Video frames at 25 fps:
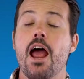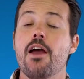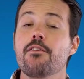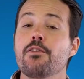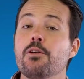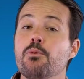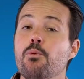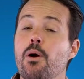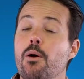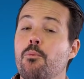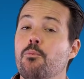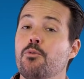
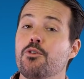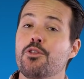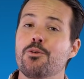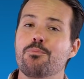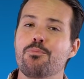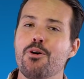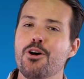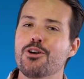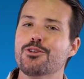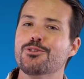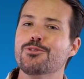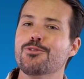Everyone with a
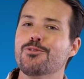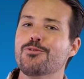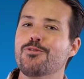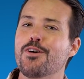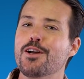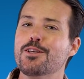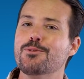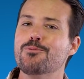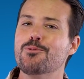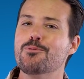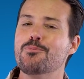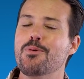personal
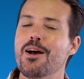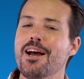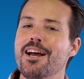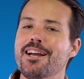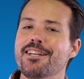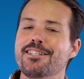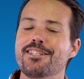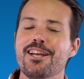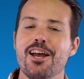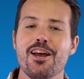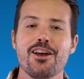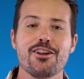Facebook
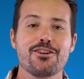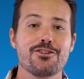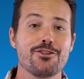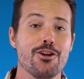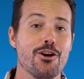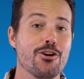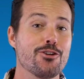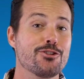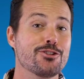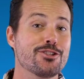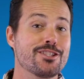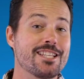page
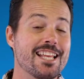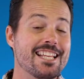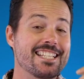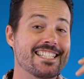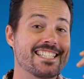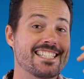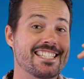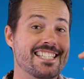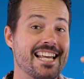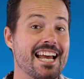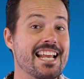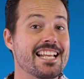knows that
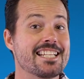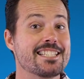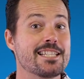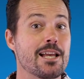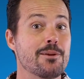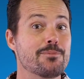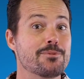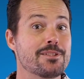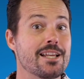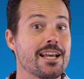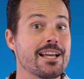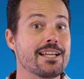status
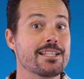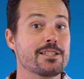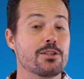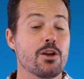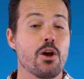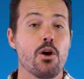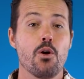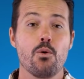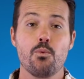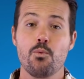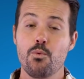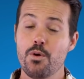updates
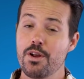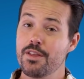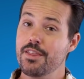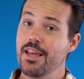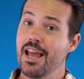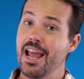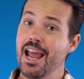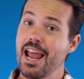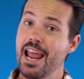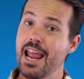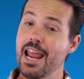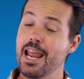with
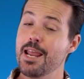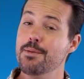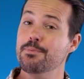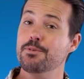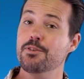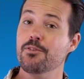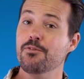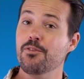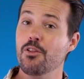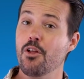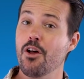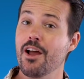heaps
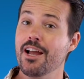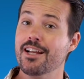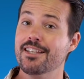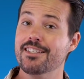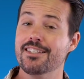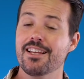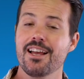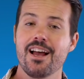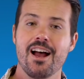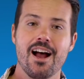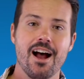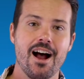of
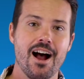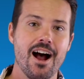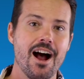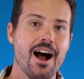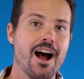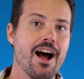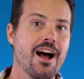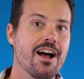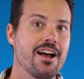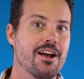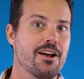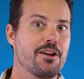likes
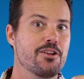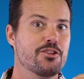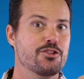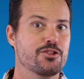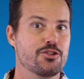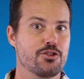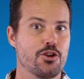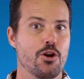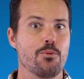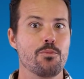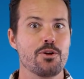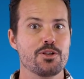are
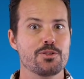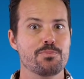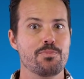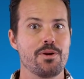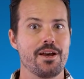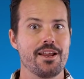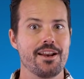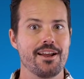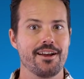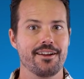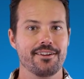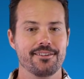so much
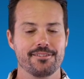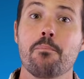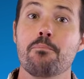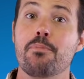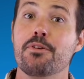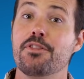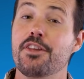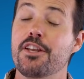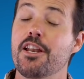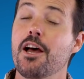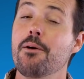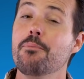better.
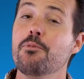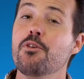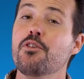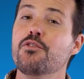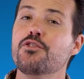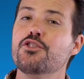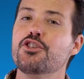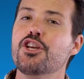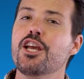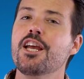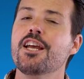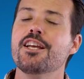But the number of
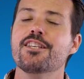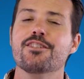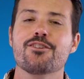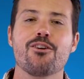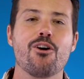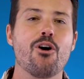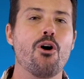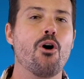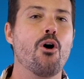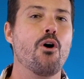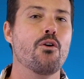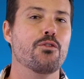shares
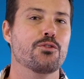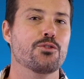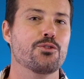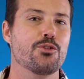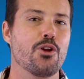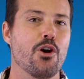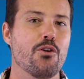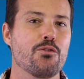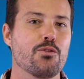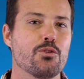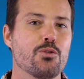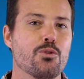are often
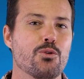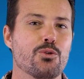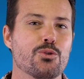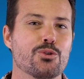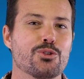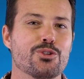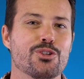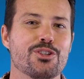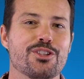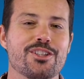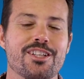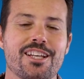
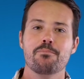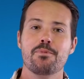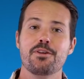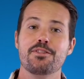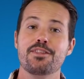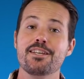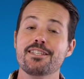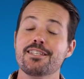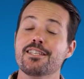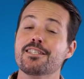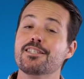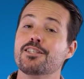overlooked. But
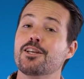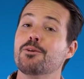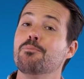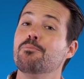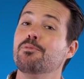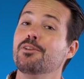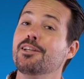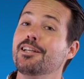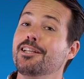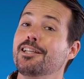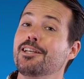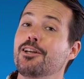this is
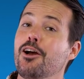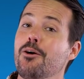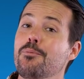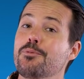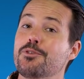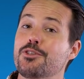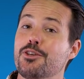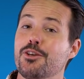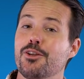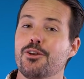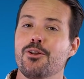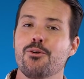completely
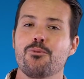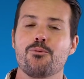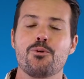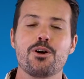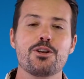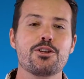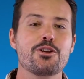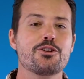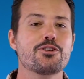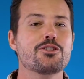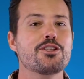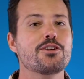opposite when
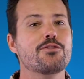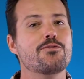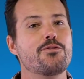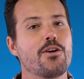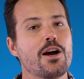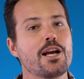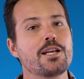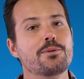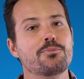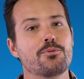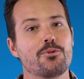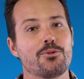using
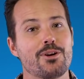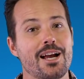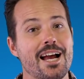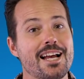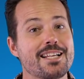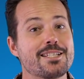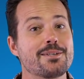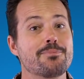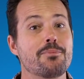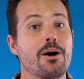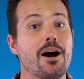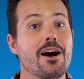Facebook
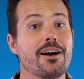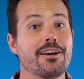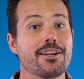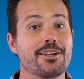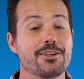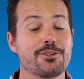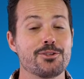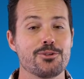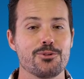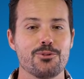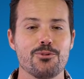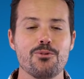as a
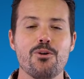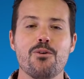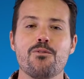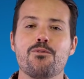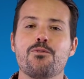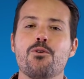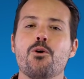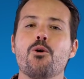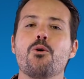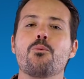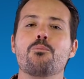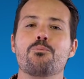marketing tool
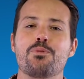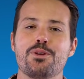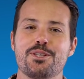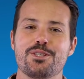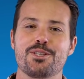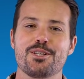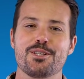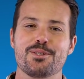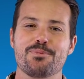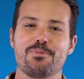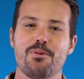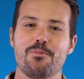for
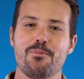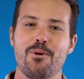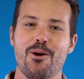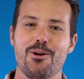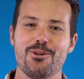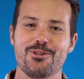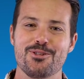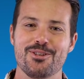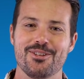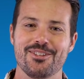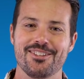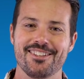business
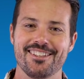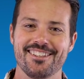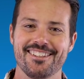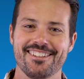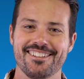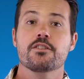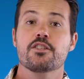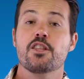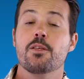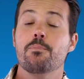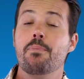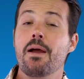promotion.
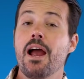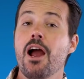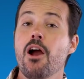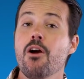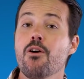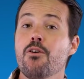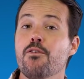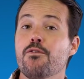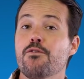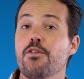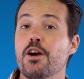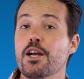So the
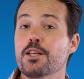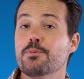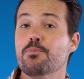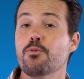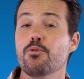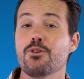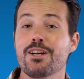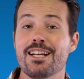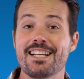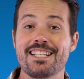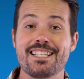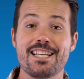power of
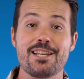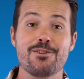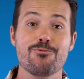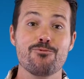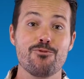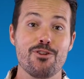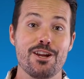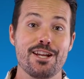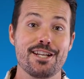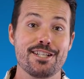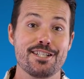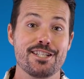Facebook is in
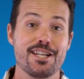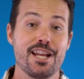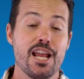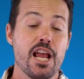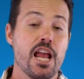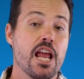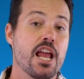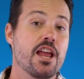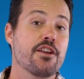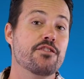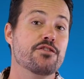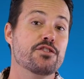reach.
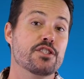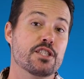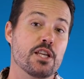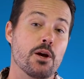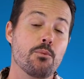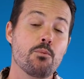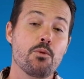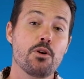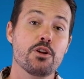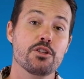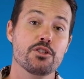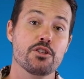If
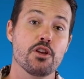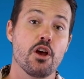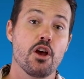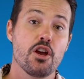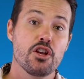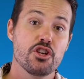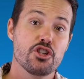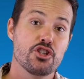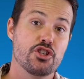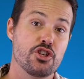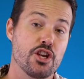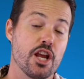someone's
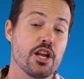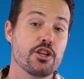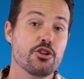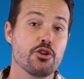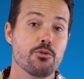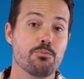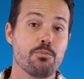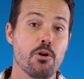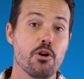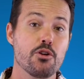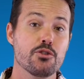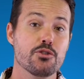shared your
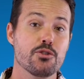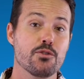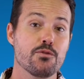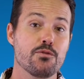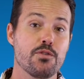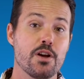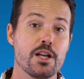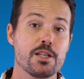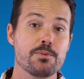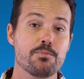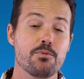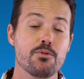post on
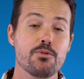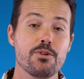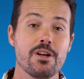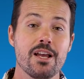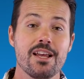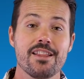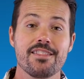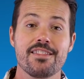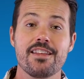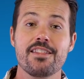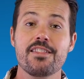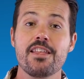Facebook,
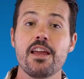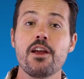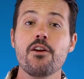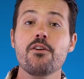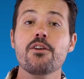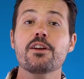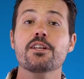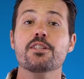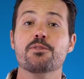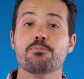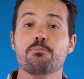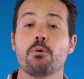then they're
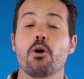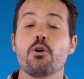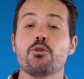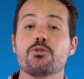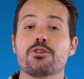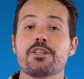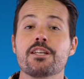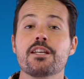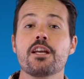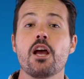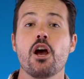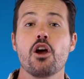
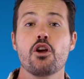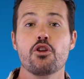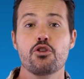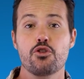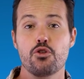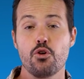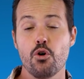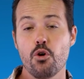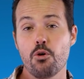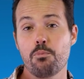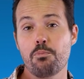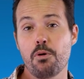exposing
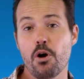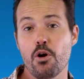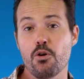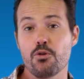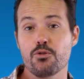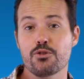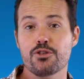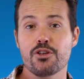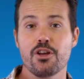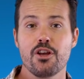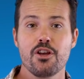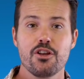your
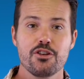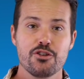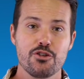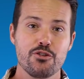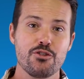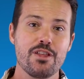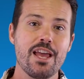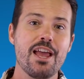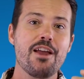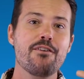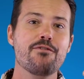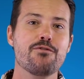post to
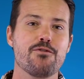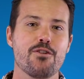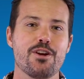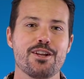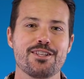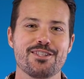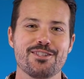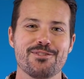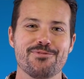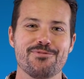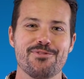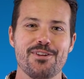their
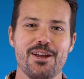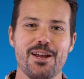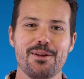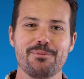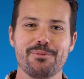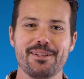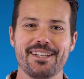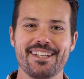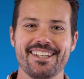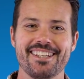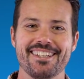friends and family.